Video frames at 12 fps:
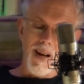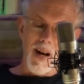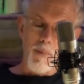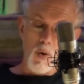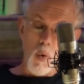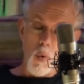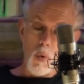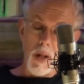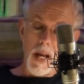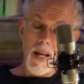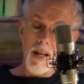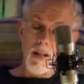I'm an old
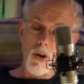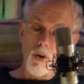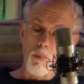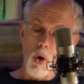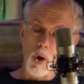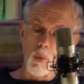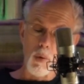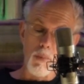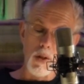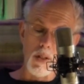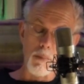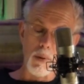hand, he remarked with
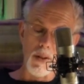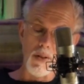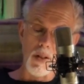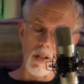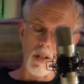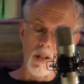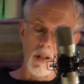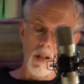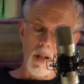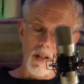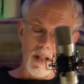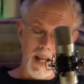much simplicity.
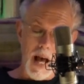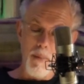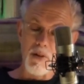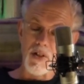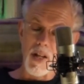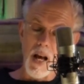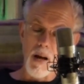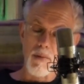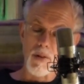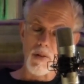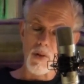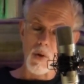The captain's
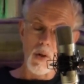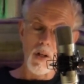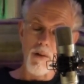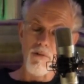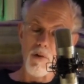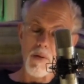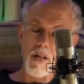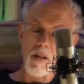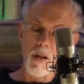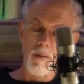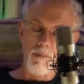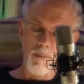cabin's good enough for
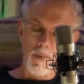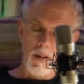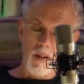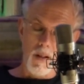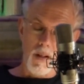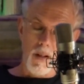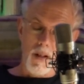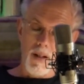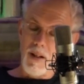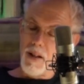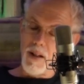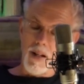me.
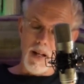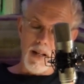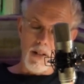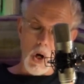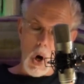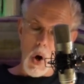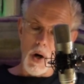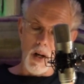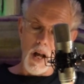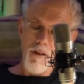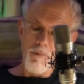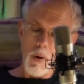That's a hard
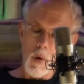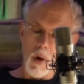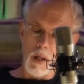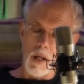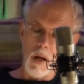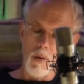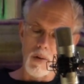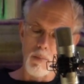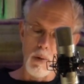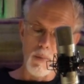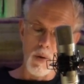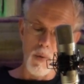life by all accounts,
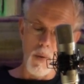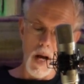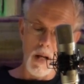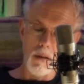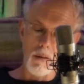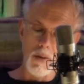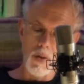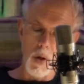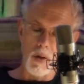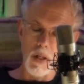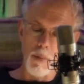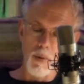murmured the rat,
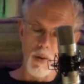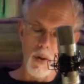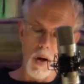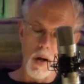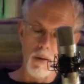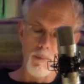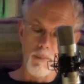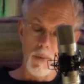sunk deep in thought.